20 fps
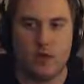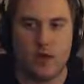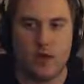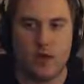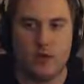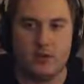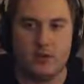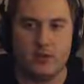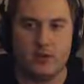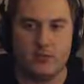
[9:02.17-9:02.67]

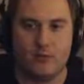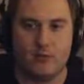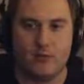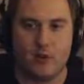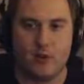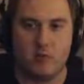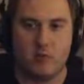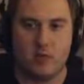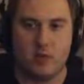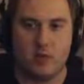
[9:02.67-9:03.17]
I do for the
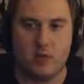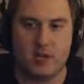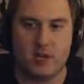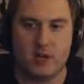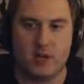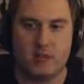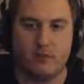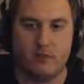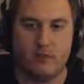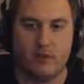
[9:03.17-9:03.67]
very
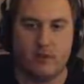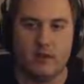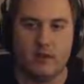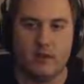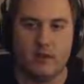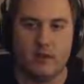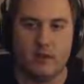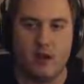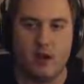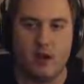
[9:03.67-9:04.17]
beginning of a
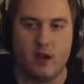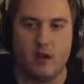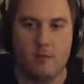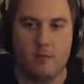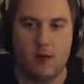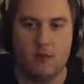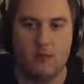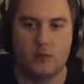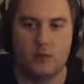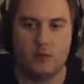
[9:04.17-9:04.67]
run.
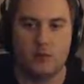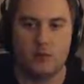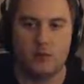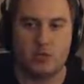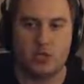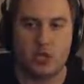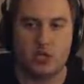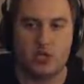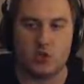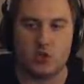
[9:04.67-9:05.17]
I'll do some
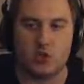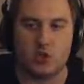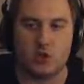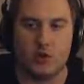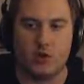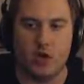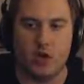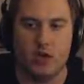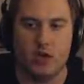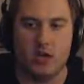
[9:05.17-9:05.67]
checks
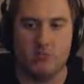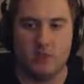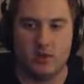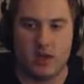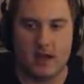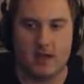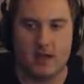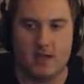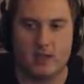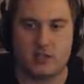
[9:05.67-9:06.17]
earlier on,
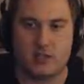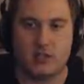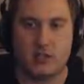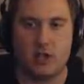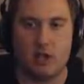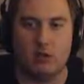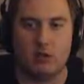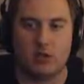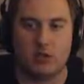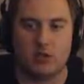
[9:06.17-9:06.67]
but
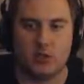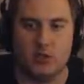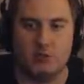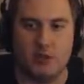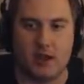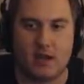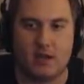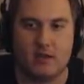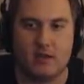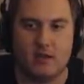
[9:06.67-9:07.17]
I'll still
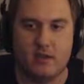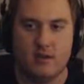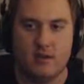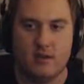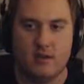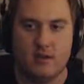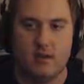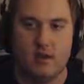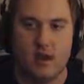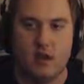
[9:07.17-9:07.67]

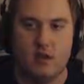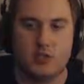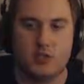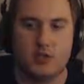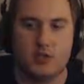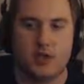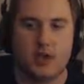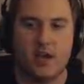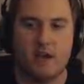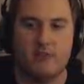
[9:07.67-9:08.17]

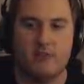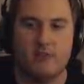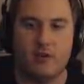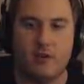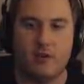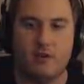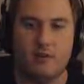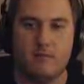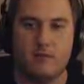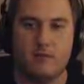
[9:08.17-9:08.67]
kind of
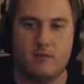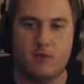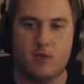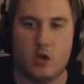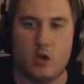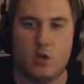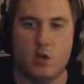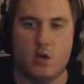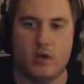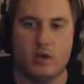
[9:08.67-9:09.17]

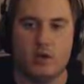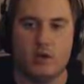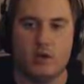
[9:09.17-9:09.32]
go into